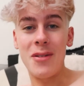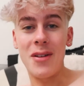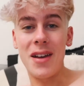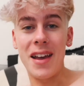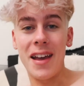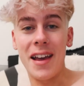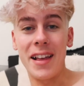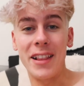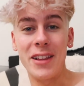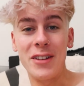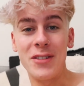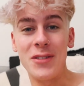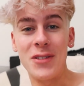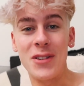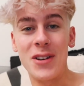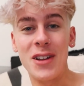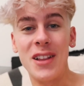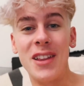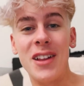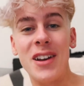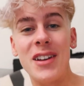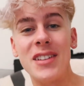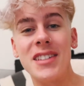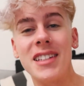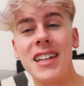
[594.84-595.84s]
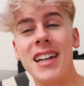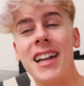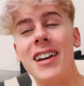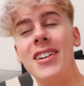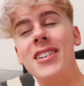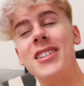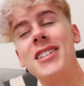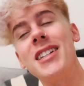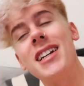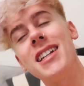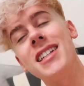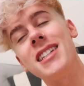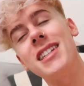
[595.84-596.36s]
Anyway, I love you all lots and
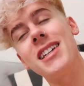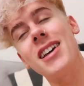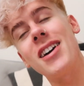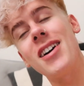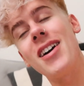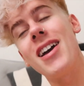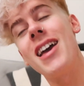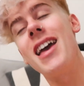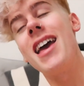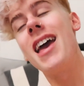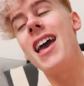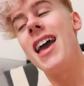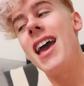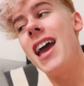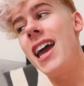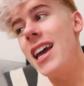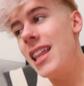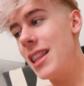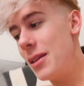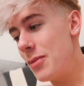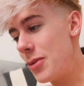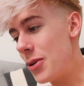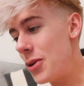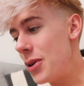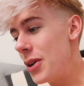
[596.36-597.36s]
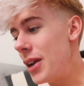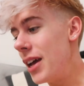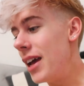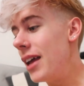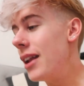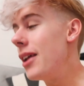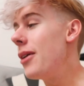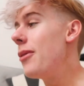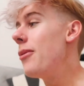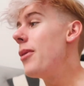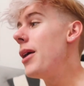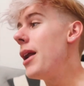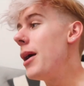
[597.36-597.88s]
I'll chat to you in the
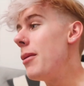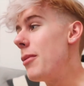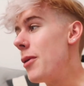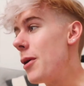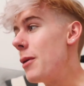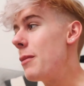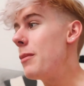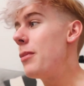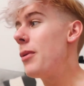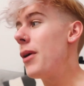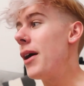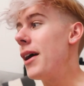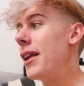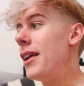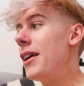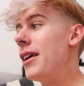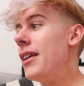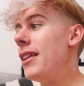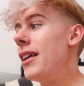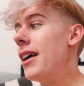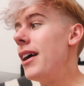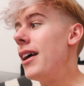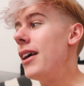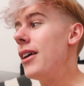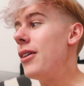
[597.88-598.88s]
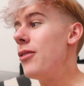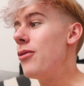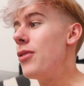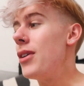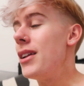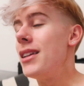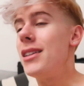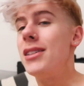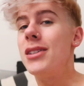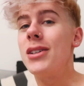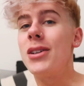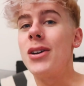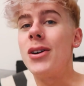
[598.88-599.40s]
morning when I'm up bright and early,
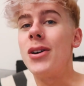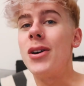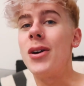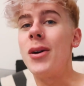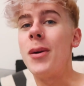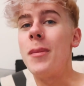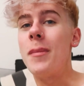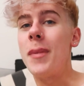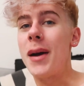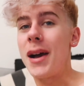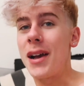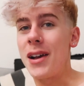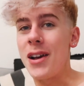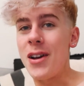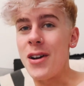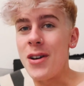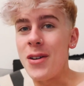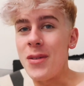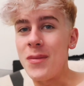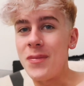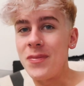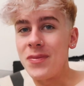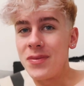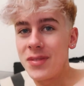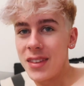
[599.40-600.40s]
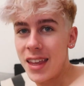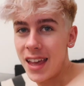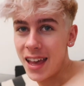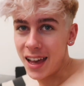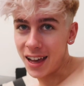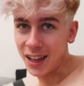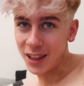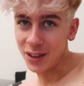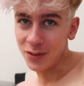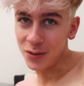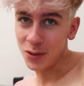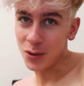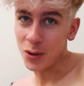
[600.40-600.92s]
ready to go back home.
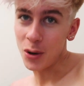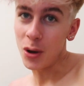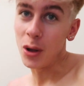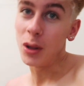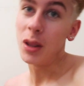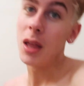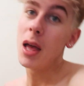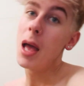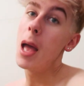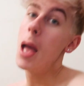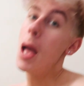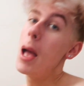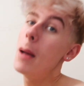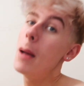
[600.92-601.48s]
I love you all.